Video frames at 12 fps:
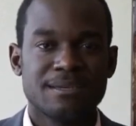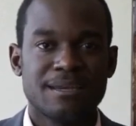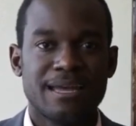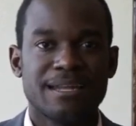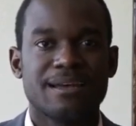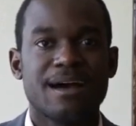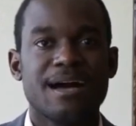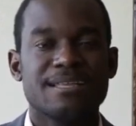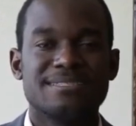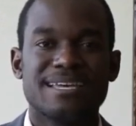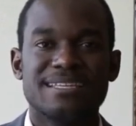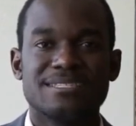and
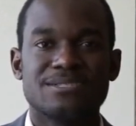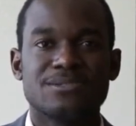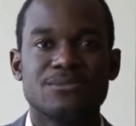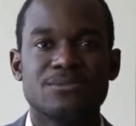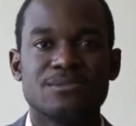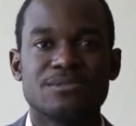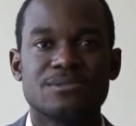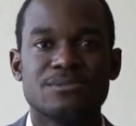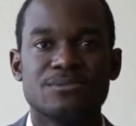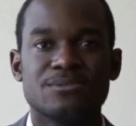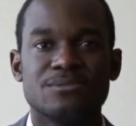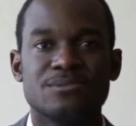content
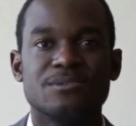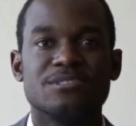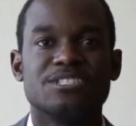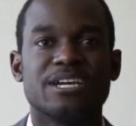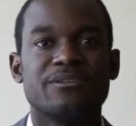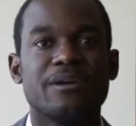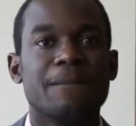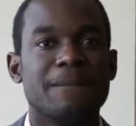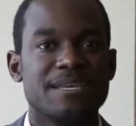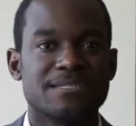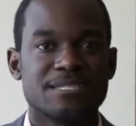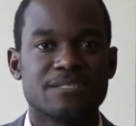to generate
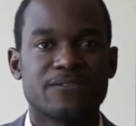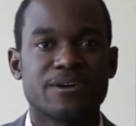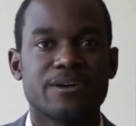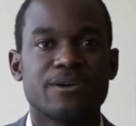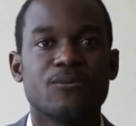business for her,